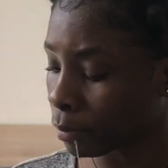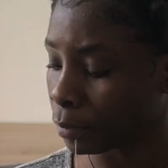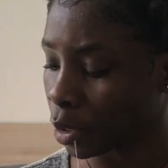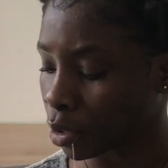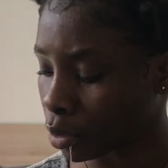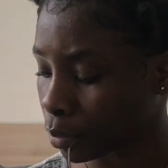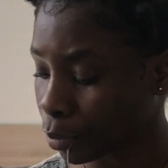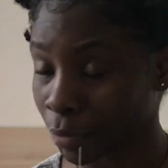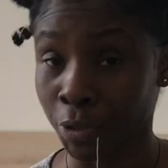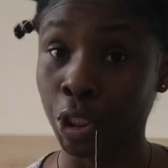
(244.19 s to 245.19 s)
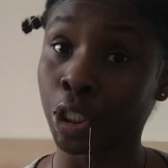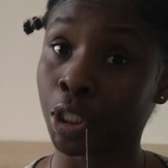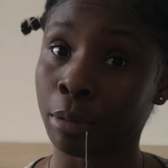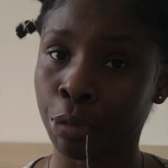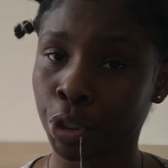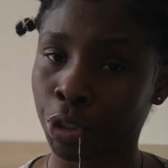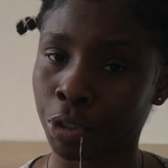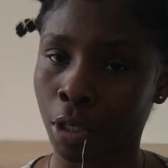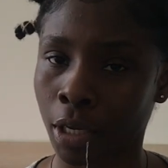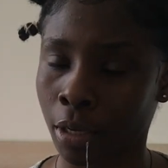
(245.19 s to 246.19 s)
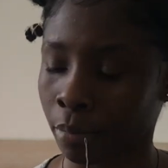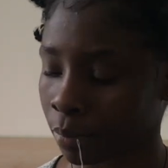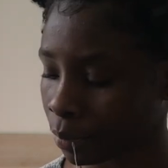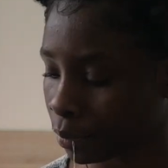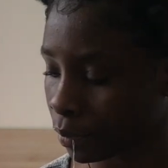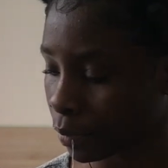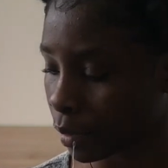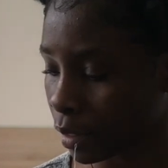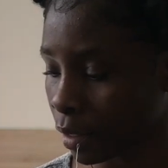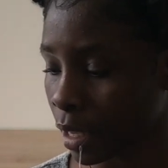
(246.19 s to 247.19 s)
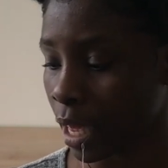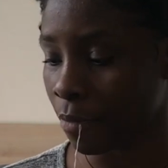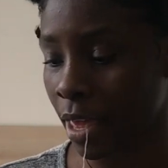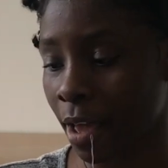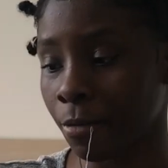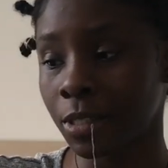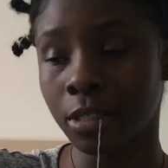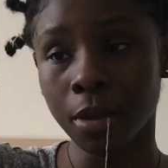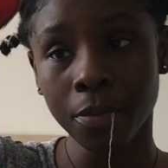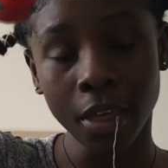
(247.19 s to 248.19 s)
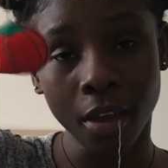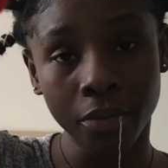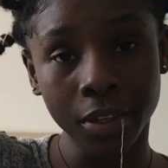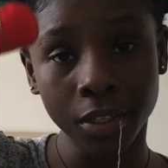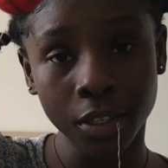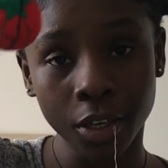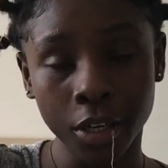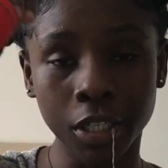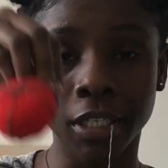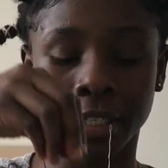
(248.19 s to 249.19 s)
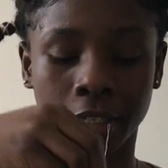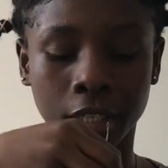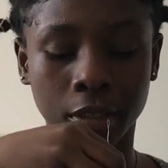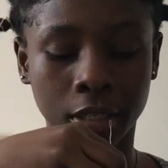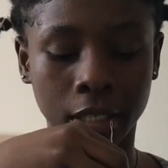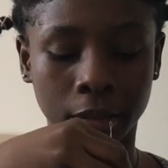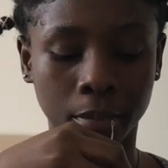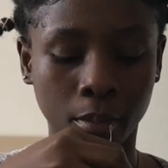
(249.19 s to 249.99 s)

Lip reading: be the professional seamstress I am. We have something on this side, you can use it.